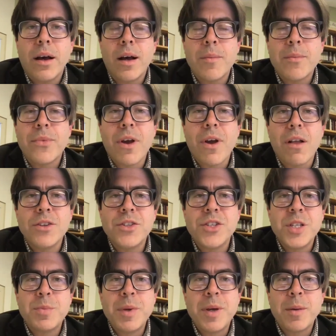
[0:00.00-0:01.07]
theology
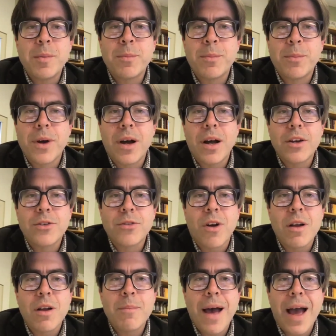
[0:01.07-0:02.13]
is being
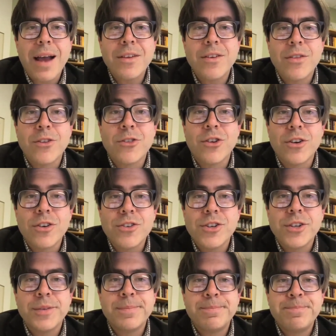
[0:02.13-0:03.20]
drawn back to the
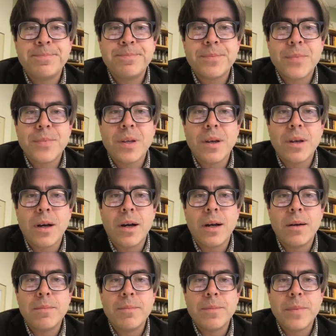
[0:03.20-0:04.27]
church.
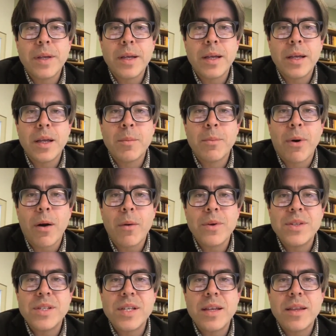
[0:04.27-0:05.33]
In part,
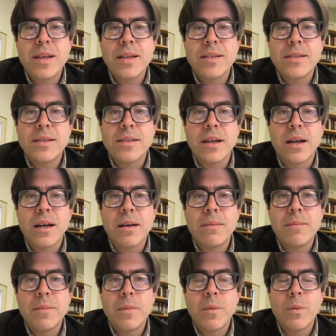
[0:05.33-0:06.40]
we see this
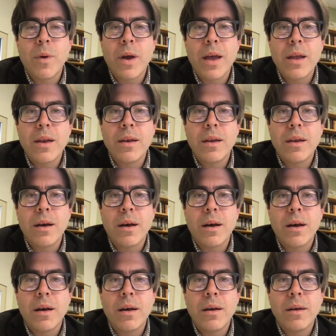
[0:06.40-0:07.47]
when
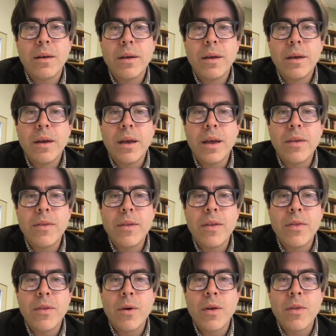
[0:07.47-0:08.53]

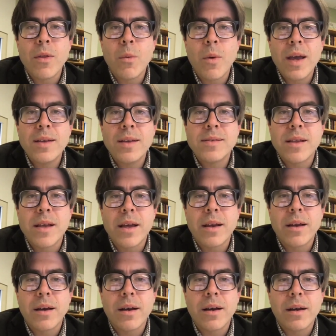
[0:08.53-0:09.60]
in the ways
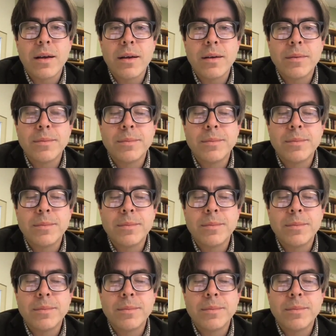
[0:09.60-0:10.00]
that